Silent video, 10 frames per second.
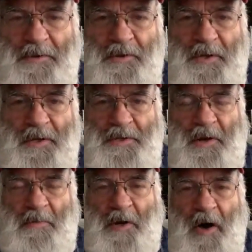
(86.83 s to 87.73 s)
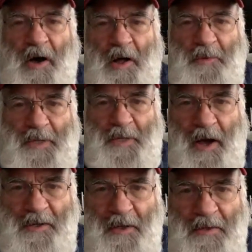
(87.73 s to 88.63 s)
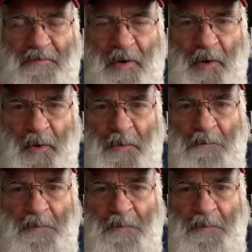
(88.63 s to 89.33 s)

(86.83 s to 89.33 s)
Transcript: So the gentleman called, we talked on the phone.